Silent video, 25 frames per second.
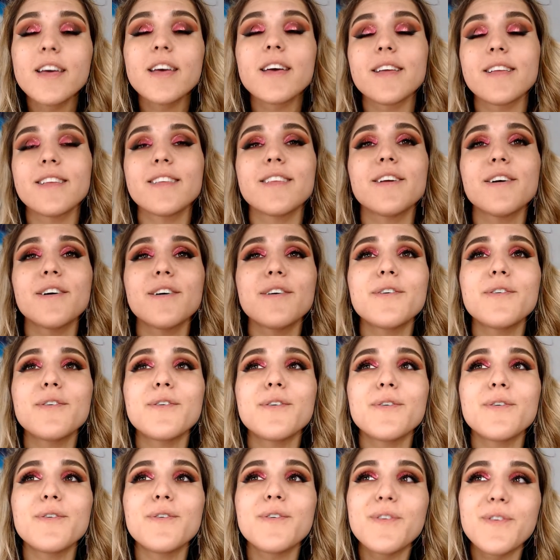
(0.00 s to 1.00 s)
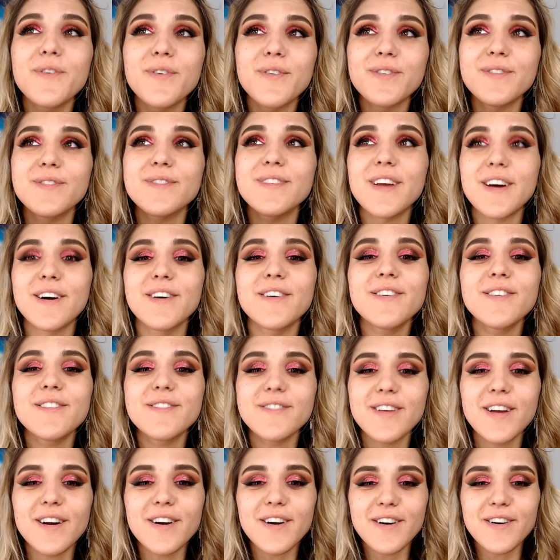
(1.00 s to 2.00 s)
No, no,
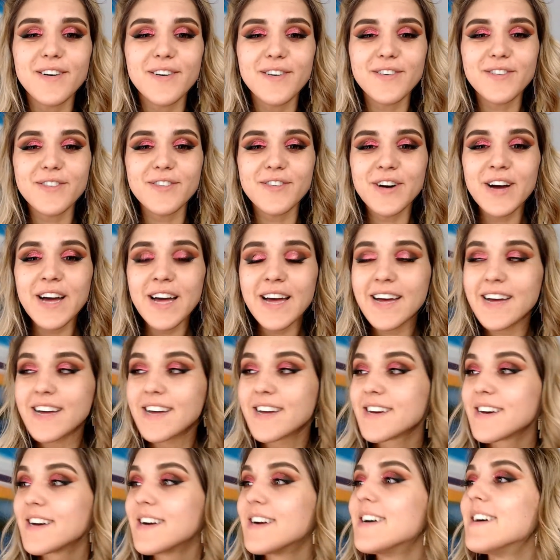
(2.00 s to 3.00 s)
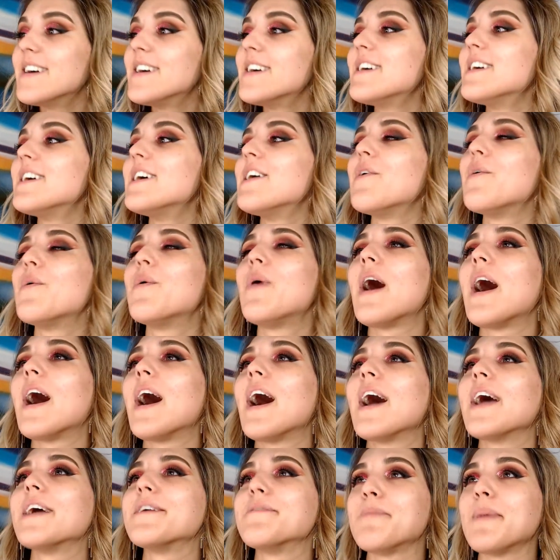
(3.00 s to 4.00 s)
no.
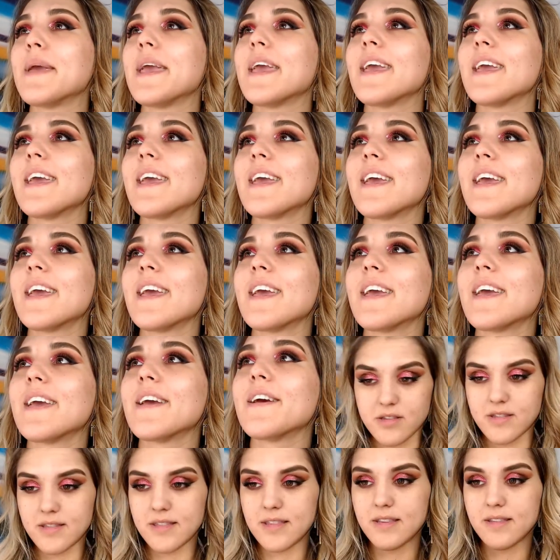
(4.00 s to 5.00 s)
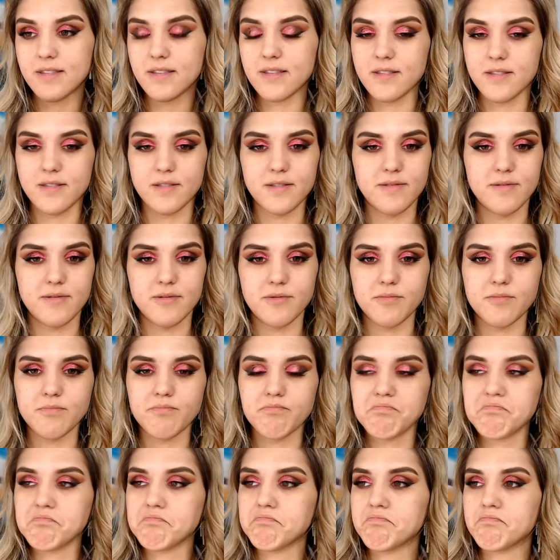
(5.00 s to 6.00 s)
Why me? This is
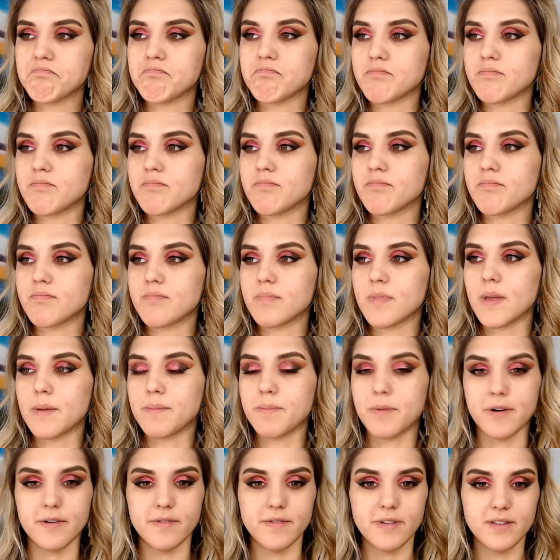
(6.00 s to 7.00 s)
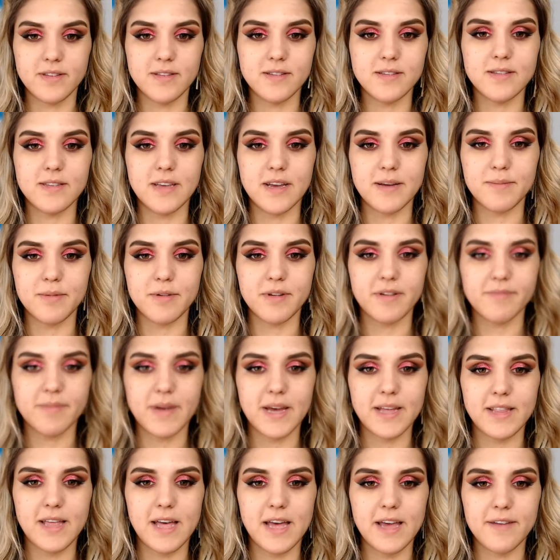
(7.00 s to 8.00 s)
a perfect example of
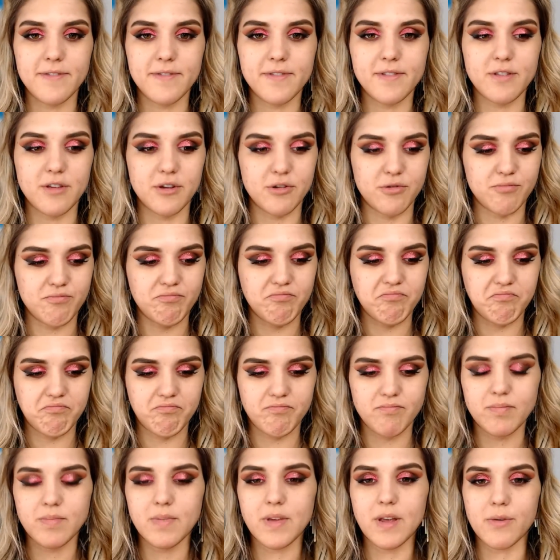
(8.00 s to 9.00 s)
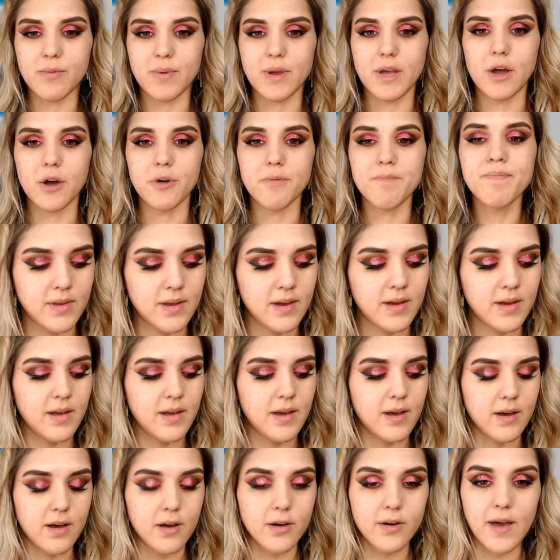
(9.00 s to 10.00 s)
my life, so here we go.
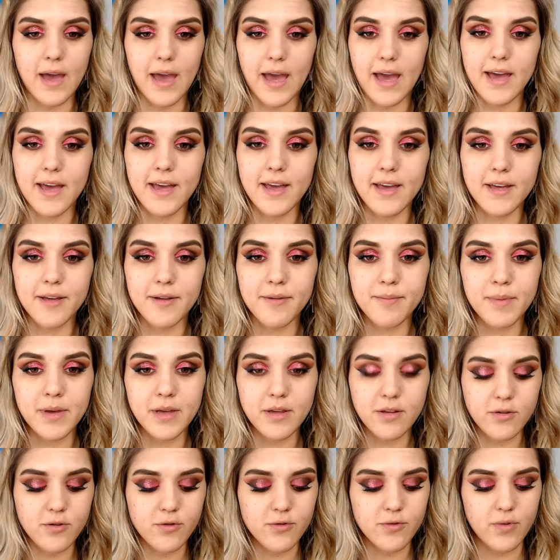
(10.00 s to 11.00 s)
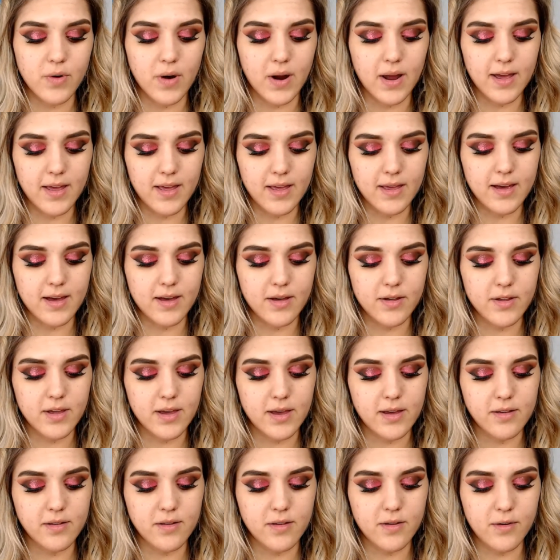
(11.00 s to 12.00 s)
Okay, I am trying out
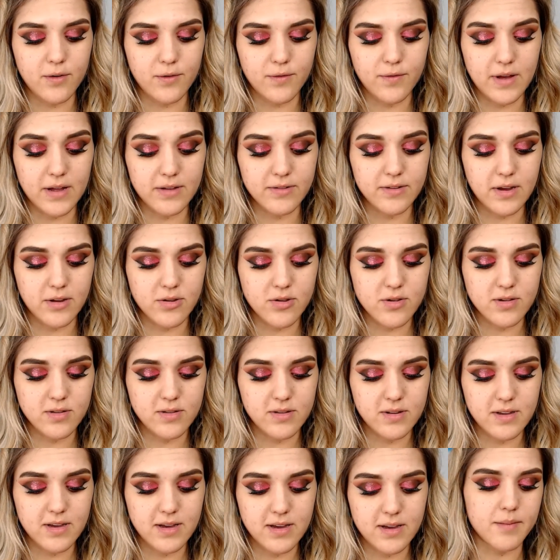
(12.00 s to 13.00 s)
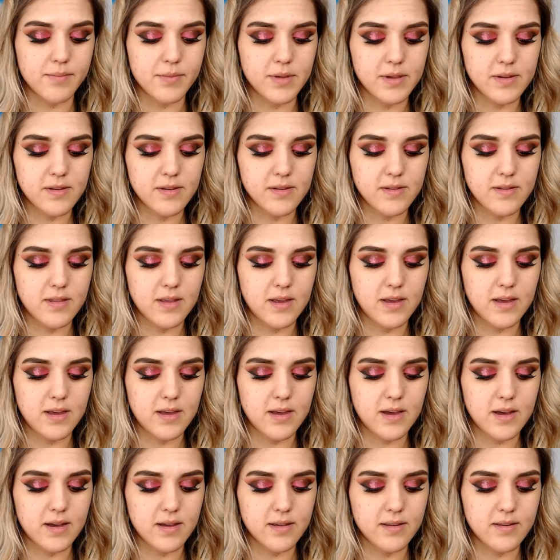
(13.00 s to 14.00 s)
a new foundation today. This is the
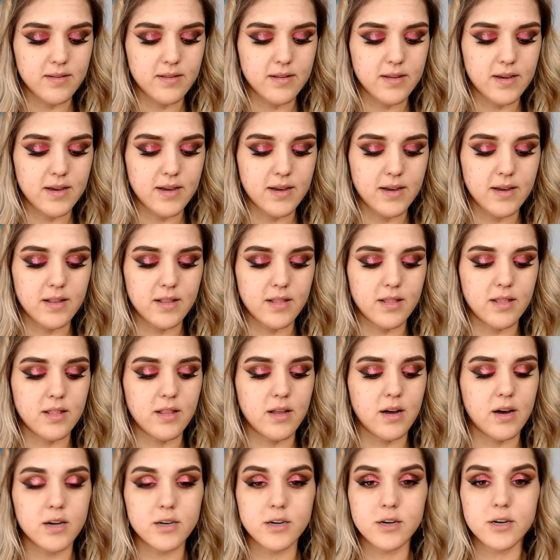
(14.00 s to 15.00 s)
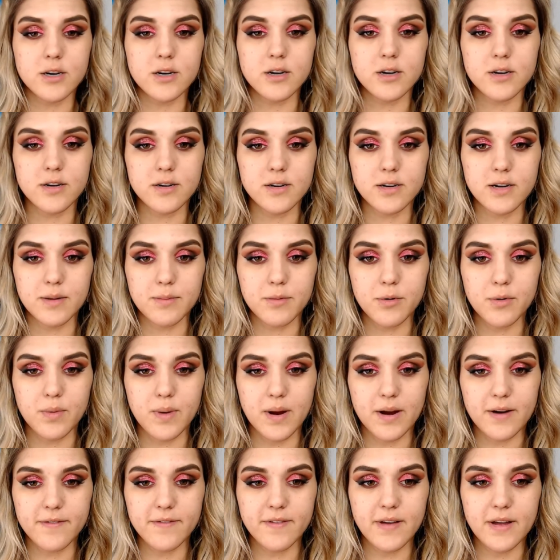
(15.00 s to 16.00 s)
Estee Lauder Double
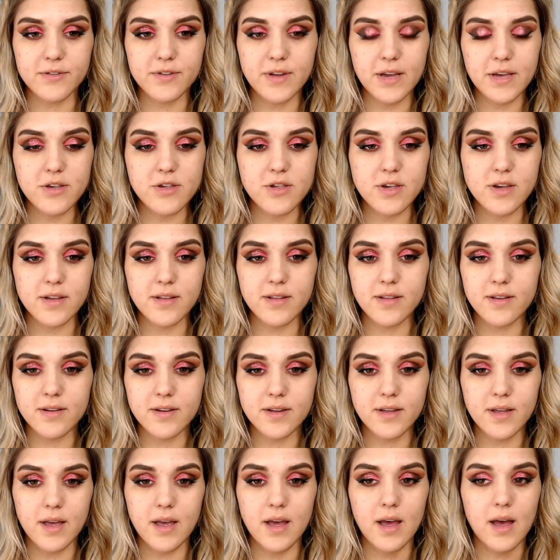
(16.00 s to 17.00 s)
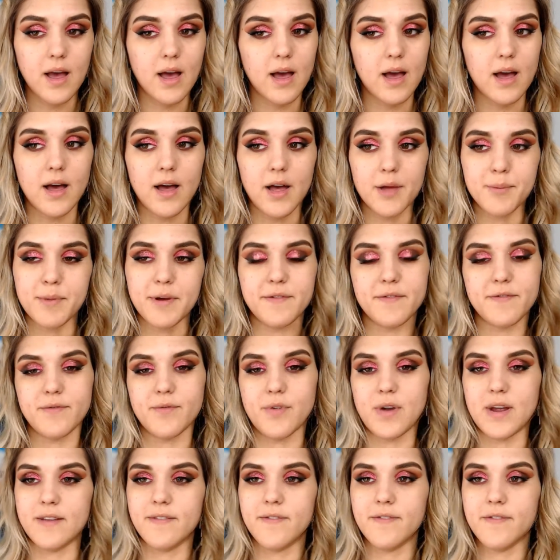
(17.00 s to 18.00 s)
Wear Foundation. I've
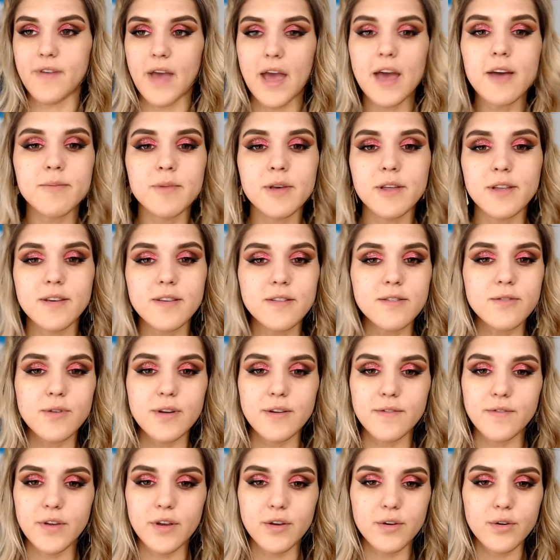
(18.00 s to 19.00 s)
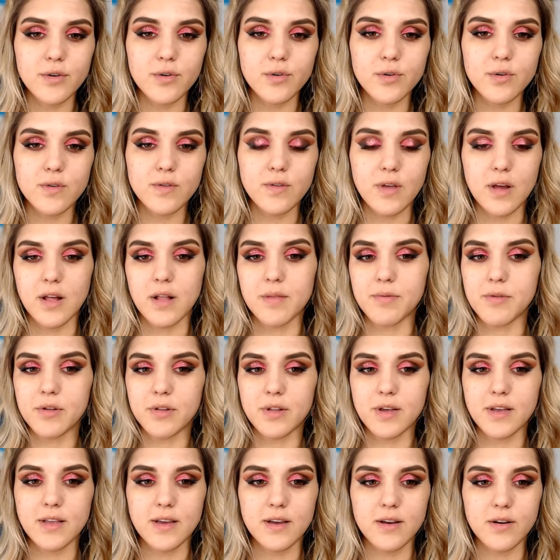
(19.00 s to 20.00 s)
read fabulous reviews. The
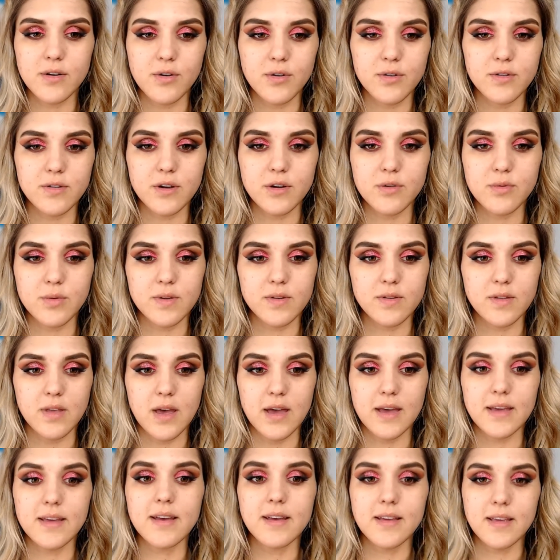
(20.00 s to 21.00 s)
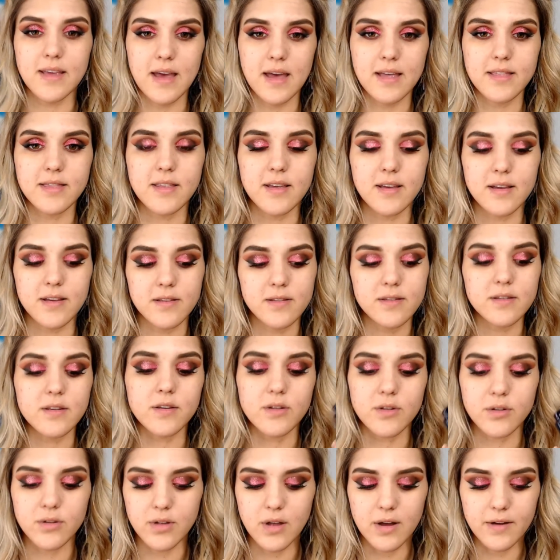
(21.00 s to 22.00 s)
lady at Ulta was like, get this,
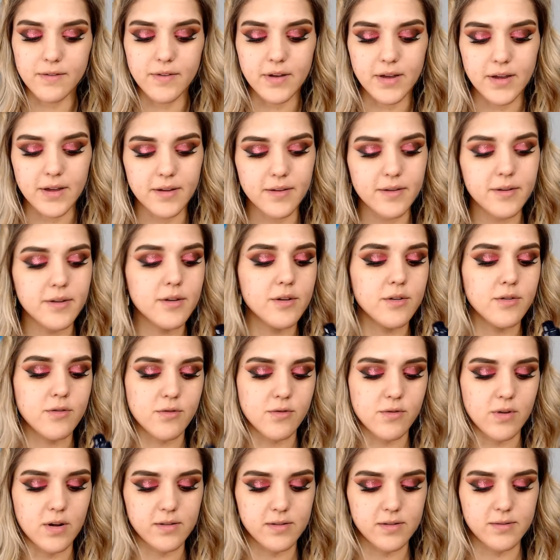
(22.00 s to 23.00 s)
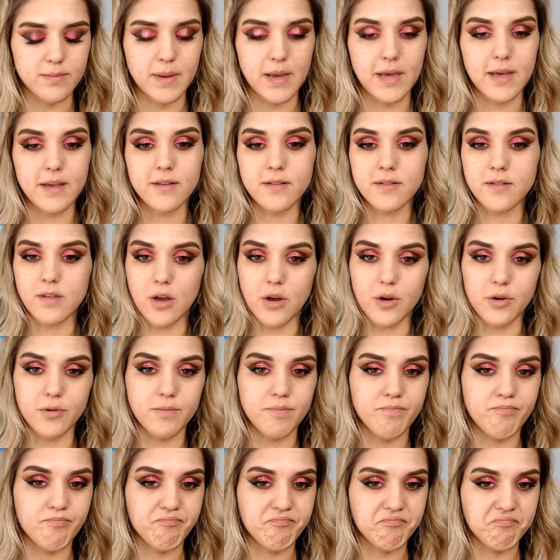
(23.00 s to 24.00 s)
you'll love it. Trust me, so.